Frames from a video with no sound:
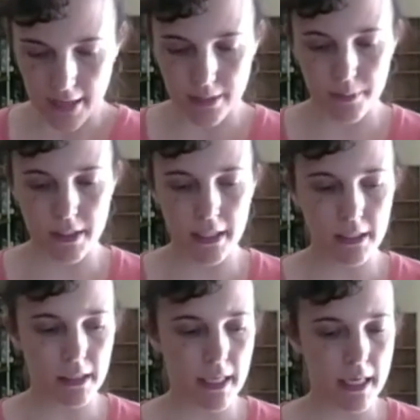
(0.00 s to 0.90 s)
it's
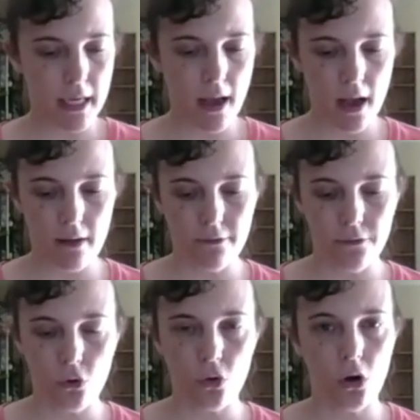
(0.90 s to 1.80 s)
particularly
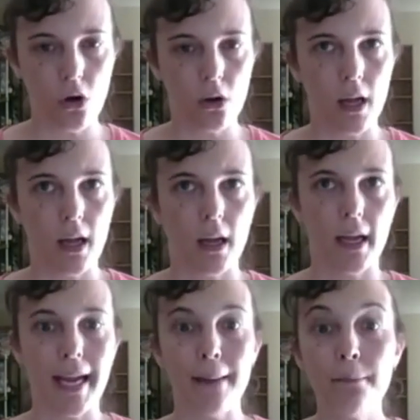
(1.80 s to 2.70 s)
for
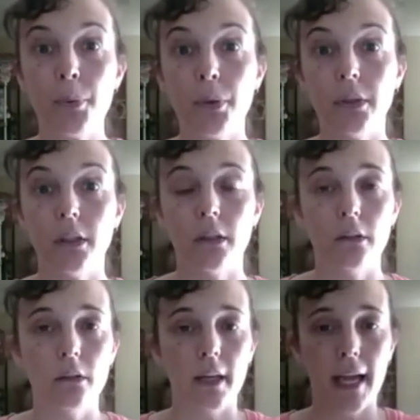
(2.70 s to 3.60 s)
hemp.
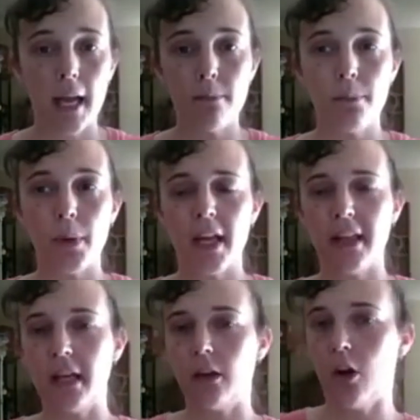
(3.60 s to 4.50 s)
Hemp and
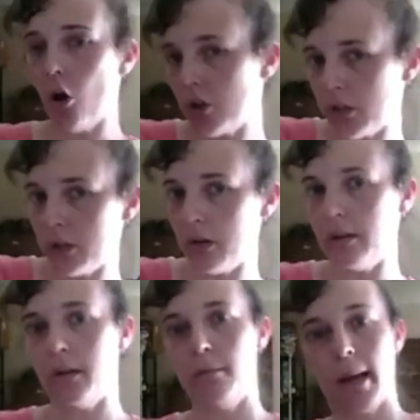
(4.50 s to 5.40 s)
then cotton and
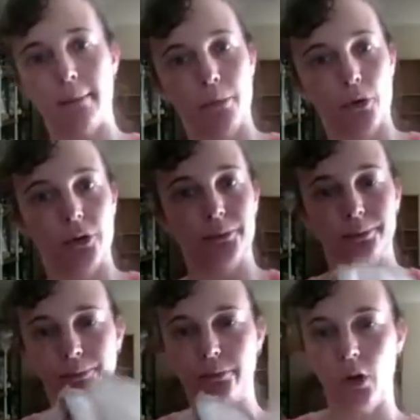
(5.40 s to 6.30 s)
then bamboo.
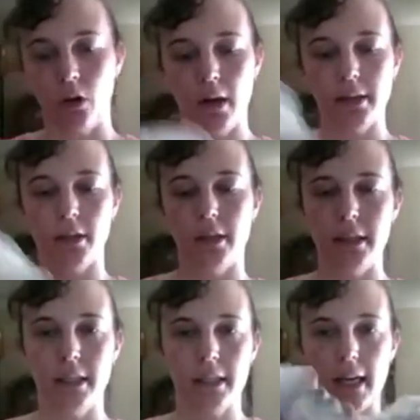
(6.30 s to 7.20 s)
All right, so this
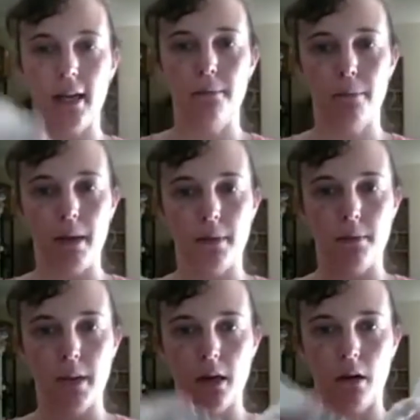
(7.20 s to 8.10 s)
is a hemp baby
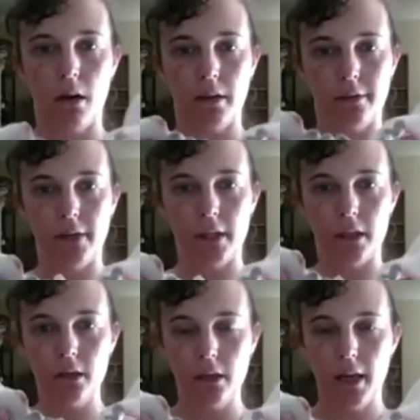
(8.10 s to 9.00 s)
behinds
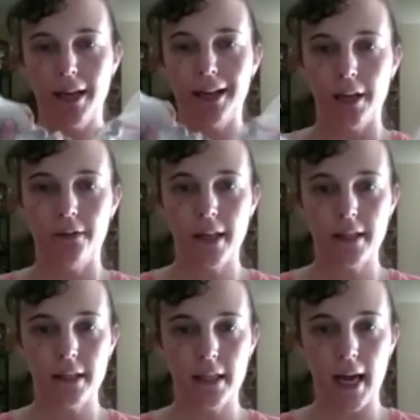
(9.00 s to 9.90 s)
fitted. If that's
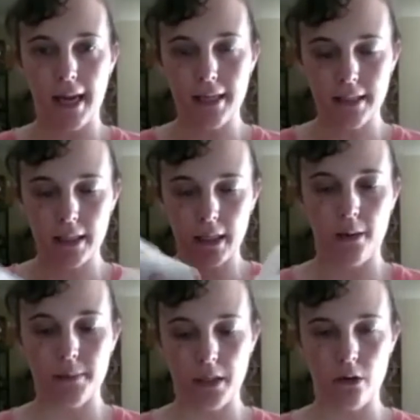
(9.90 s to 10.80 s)
the case and it
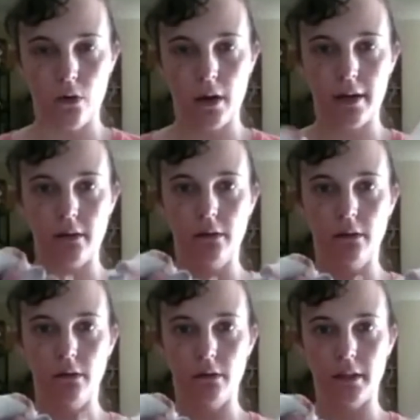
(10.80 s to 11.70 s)
comes in quite
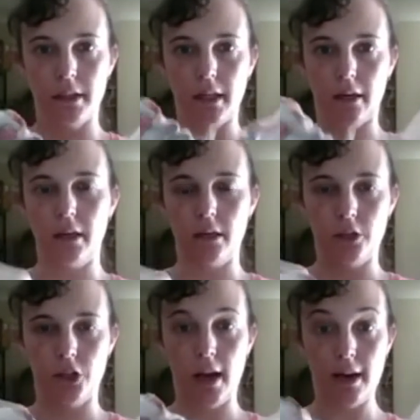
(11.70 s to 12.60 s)
stuck in its
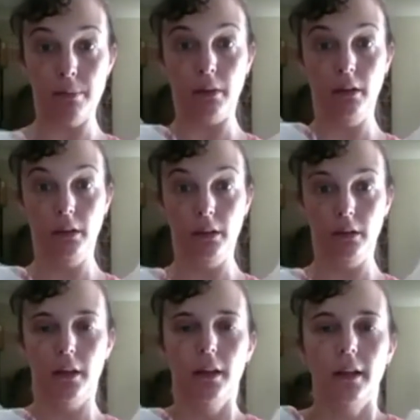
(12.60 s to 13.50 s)
shape,
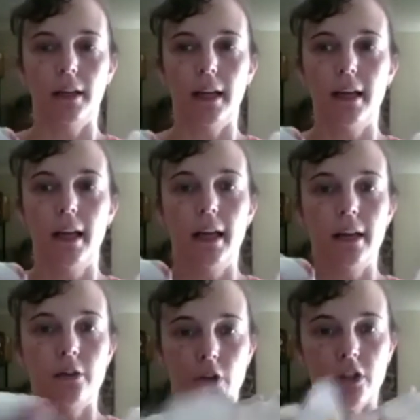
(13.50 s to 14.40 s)
okay,
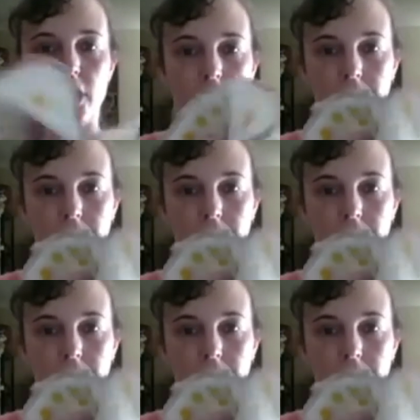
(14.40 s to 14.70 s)
scrunch it.